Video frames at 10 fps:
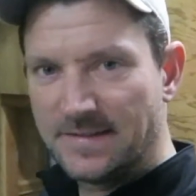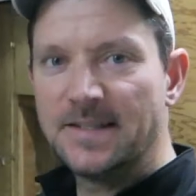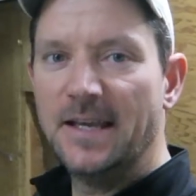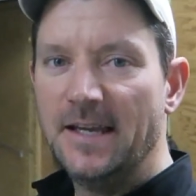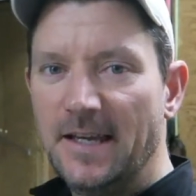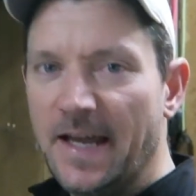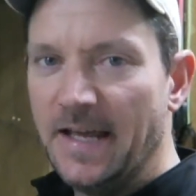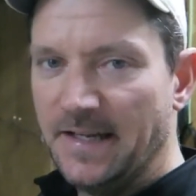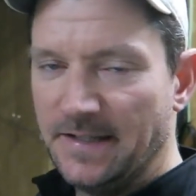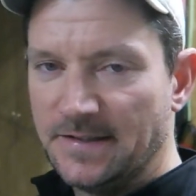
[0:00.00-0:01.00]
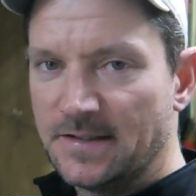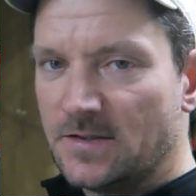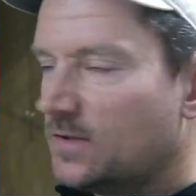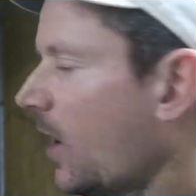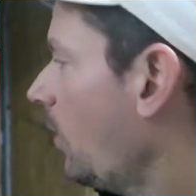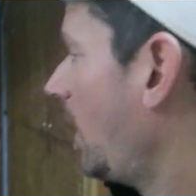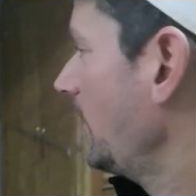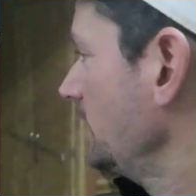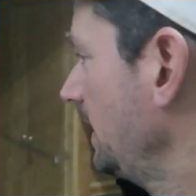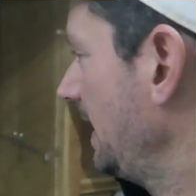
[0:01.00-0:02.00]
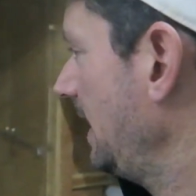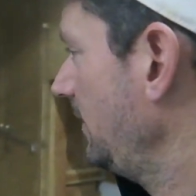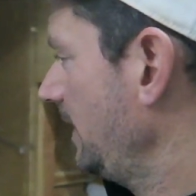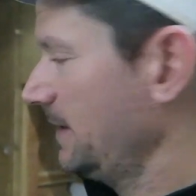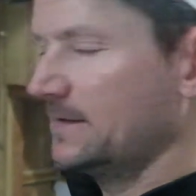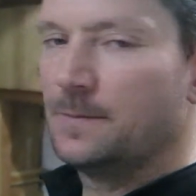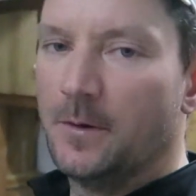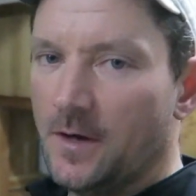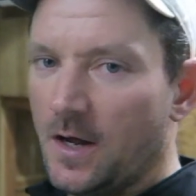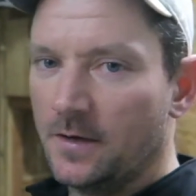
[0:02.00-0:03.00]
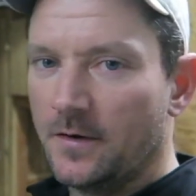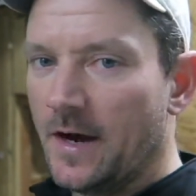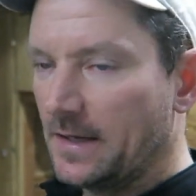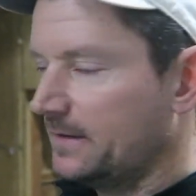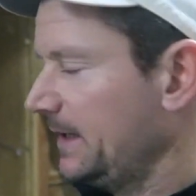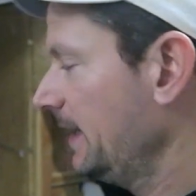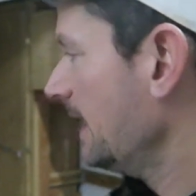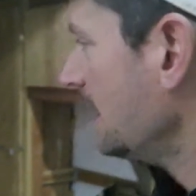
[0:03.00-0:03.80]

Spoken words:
see and it's so hard to get things put on correctly,